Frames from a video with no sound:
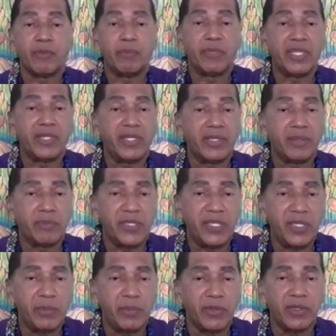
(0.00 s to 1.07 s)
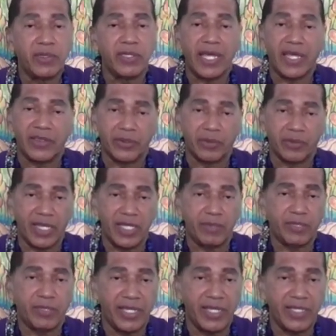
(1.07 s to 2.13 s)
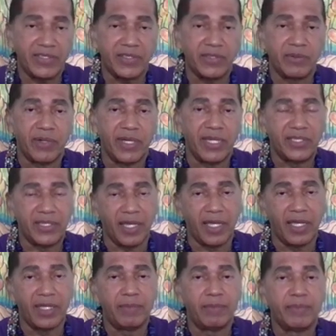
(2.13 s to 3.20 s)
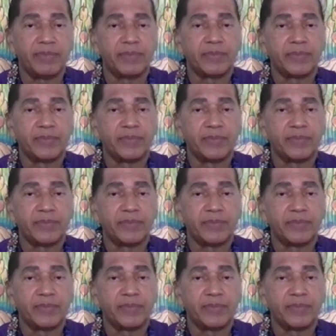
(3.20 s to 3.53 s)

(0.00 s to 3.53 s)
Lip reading: meeting people at the right place and right time.